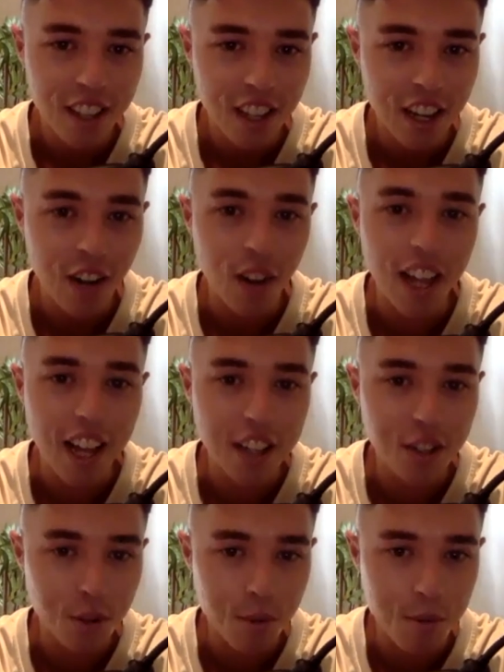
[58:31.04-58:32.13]
a large
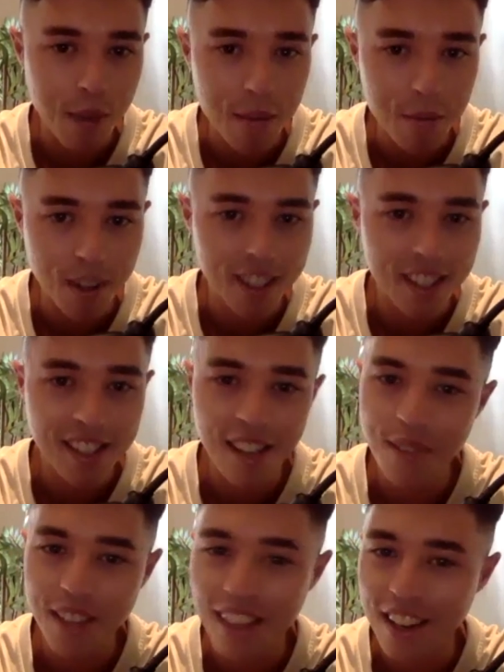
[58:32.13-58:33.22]
group of people, because it's
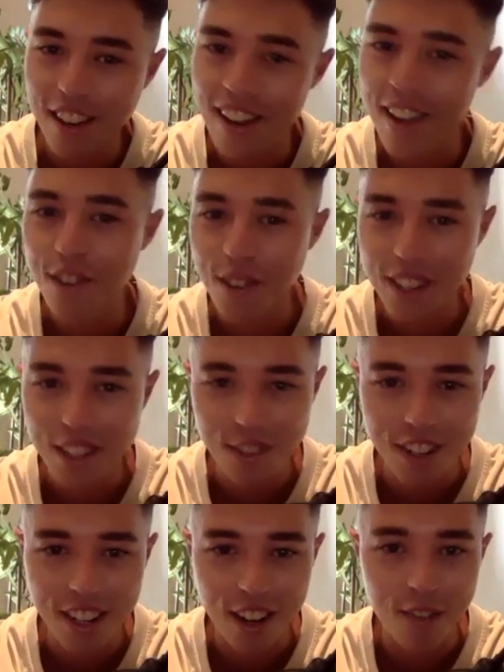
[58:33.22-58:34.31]
something that not everyone is
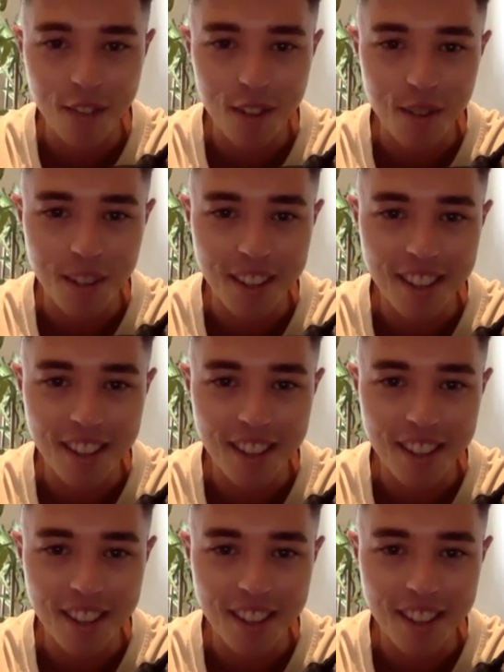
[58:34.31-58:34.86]
very confident with.